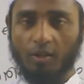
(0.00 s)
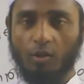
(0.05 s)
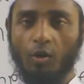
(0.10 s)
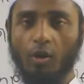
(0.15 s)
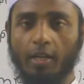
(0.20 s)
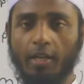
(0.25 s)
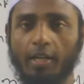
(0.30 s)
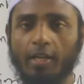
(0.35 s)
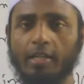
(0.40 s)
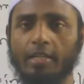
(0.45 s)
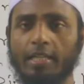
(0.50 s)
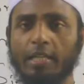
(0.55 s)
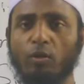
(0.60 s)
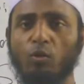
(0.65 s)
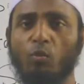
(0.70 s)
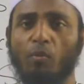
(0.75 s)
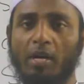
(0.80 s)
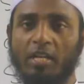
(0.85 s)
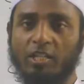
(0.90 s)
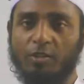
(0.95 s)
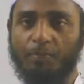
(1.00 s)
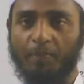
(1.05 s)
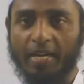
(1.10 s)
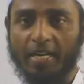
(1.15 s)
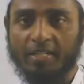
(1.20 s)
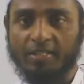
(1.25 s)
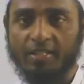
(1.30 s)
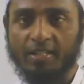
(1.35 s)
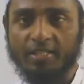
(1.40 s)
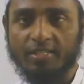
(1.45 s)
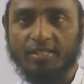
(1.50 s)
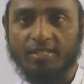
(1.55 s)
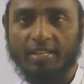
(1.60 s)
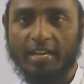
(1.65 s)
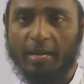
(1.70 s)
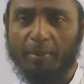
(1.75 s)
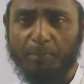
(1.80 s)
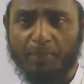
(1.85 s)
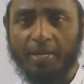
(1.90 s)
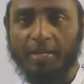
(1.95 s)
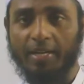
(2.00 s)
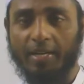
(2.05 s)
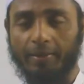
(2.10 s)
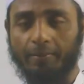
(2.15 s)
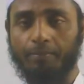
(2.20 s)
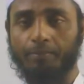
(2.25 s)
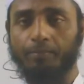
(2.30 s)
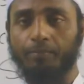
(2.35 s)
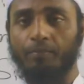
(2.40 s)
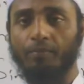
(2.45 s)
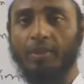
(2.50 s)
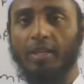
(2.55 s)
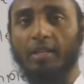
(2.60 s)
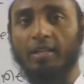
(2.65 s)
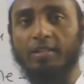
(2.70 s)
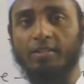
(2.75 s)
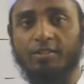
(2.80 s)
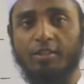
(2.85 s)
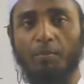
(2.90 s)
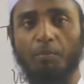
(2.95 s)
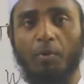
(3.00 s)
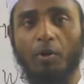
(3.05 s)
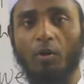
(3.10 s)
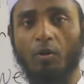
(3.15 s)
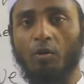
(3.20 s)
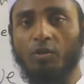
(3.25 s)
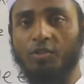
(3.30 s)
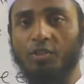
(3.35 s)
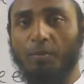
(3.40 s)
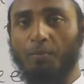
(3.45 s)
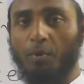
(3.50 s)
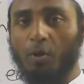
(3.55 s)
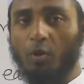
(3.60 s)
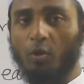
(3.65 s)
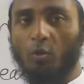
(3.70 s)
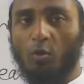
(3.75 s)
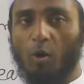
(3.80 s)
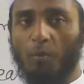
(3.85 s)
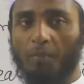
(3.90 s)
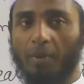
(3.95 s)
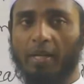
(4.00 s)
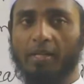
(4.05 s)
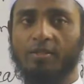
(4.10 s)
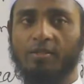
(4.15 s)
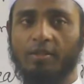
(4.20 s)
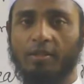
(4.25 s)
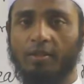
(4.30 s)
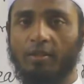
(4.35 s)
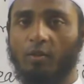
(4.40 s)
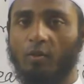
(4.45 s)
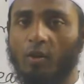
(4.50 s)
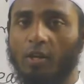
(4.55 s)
Okay, you must practice every day simple to complex,